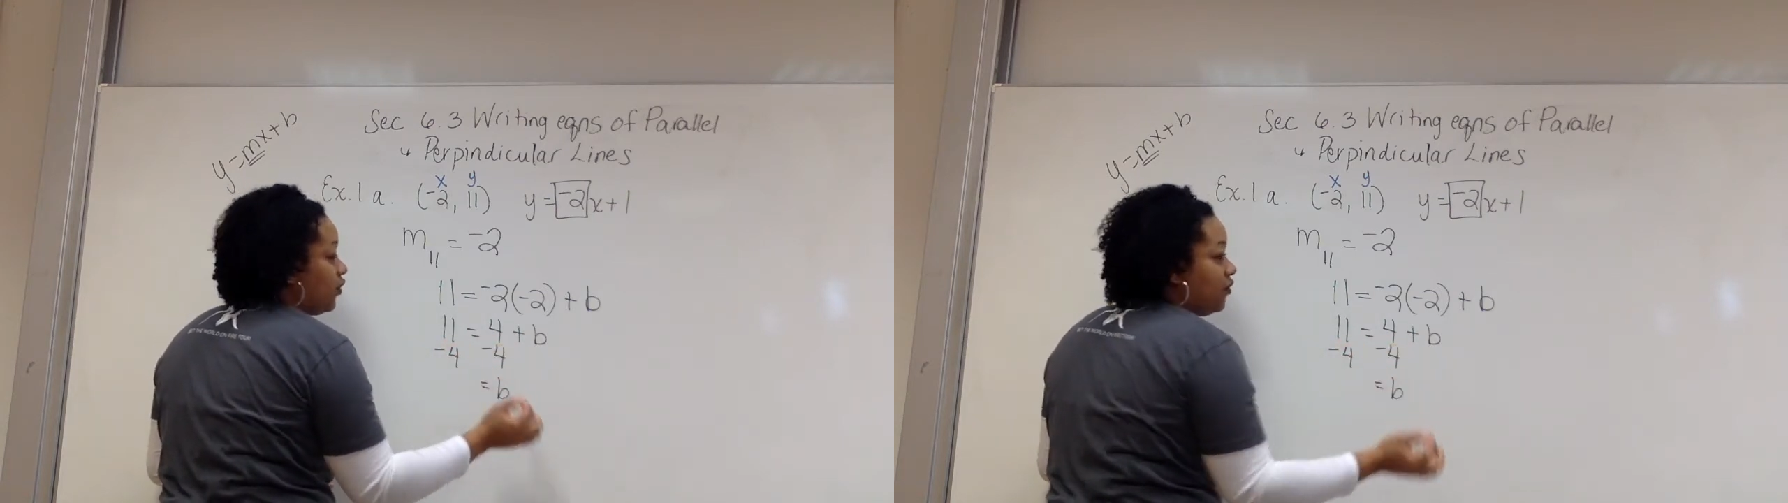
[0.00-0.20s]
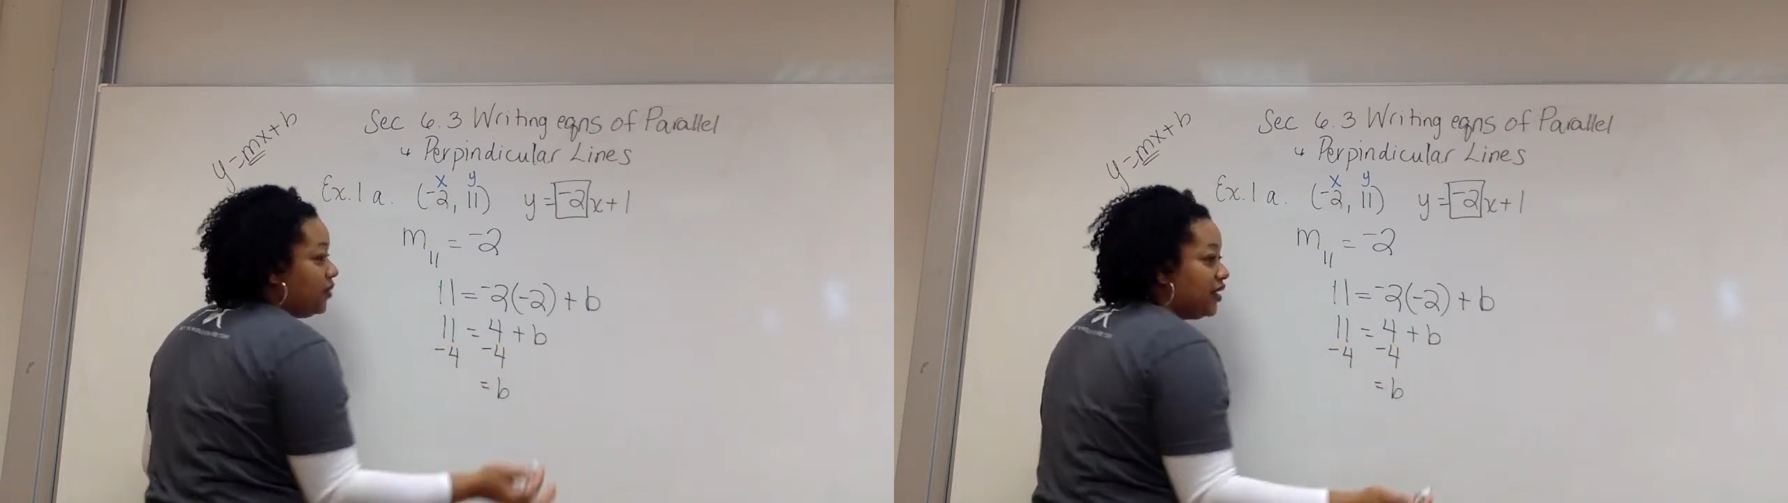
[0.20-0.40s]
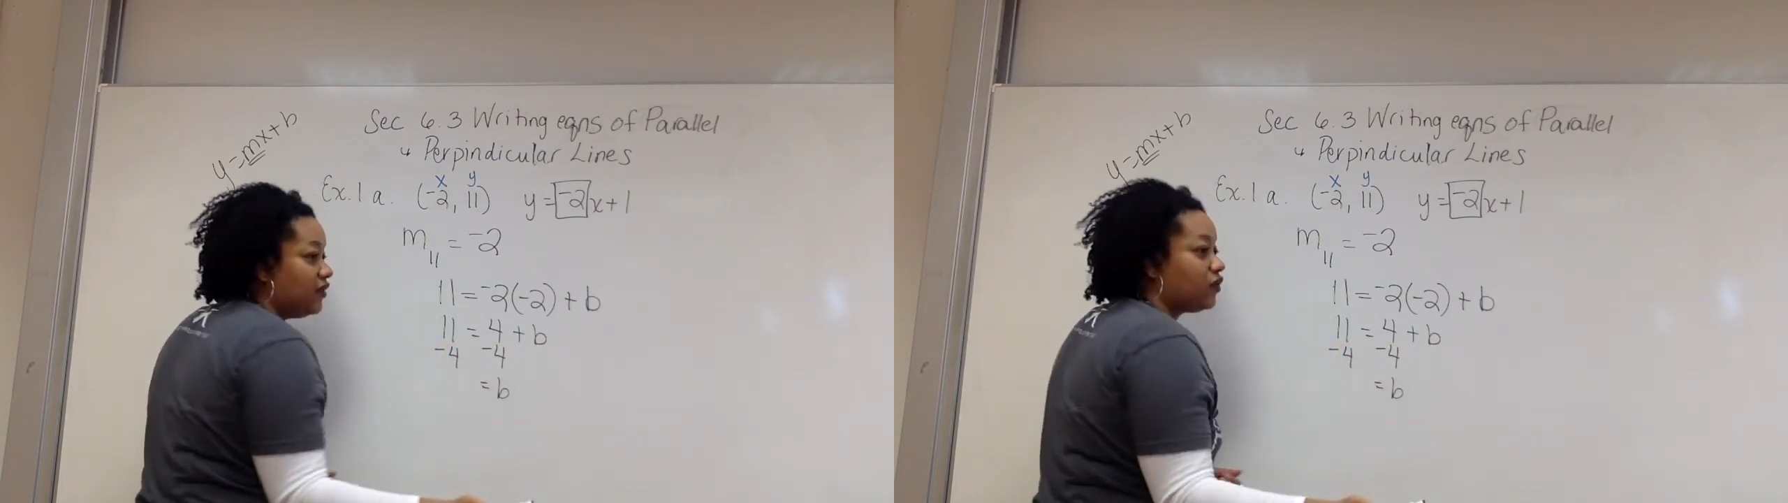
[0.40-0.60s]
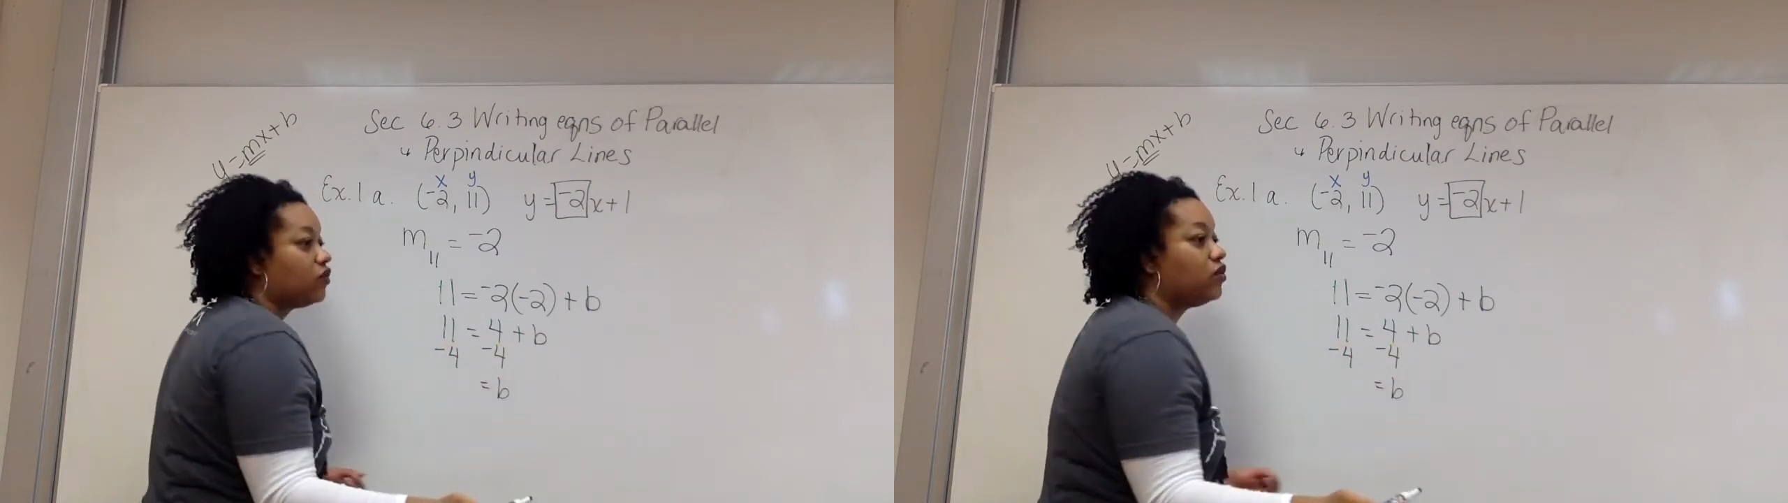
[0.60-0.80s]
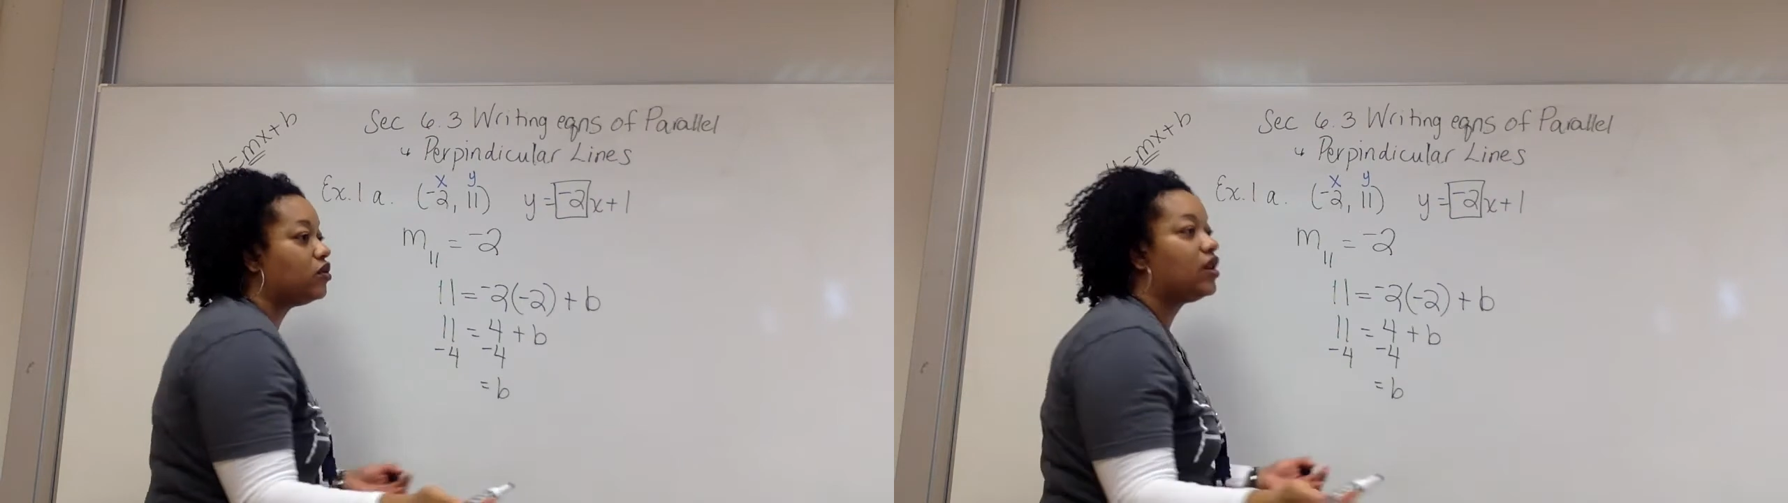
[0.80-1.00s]
We've been in
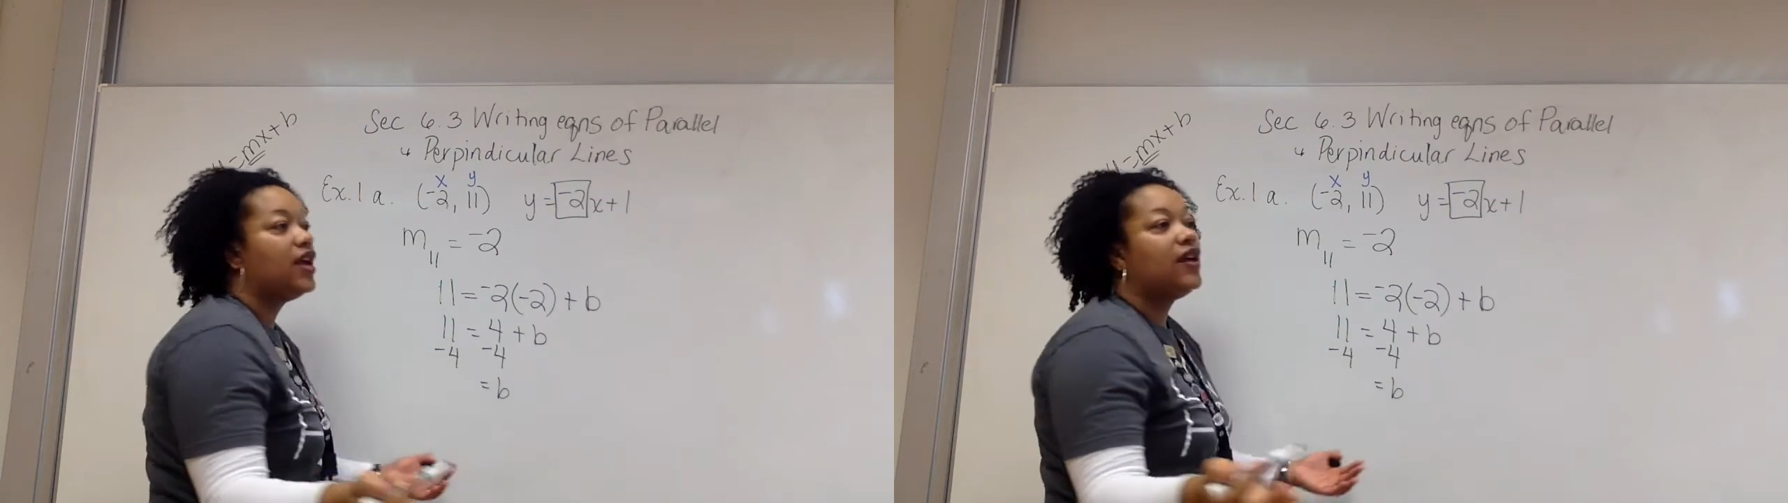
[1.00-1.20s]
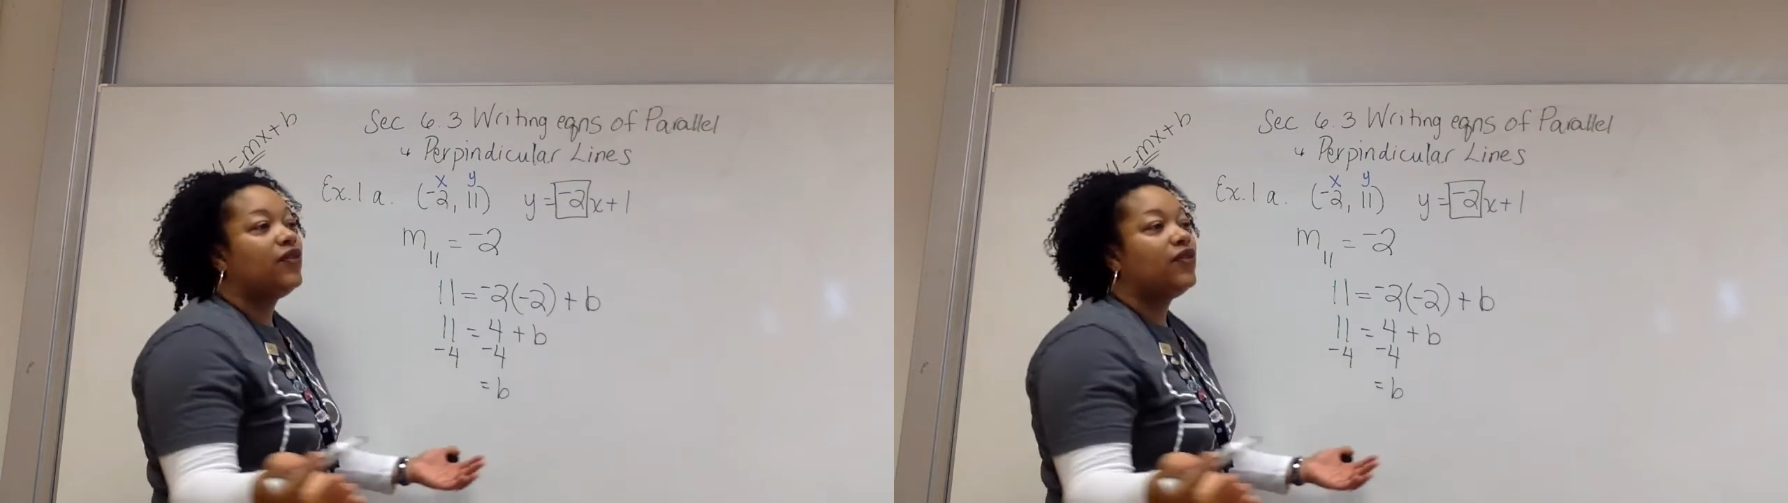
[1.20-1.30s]
school.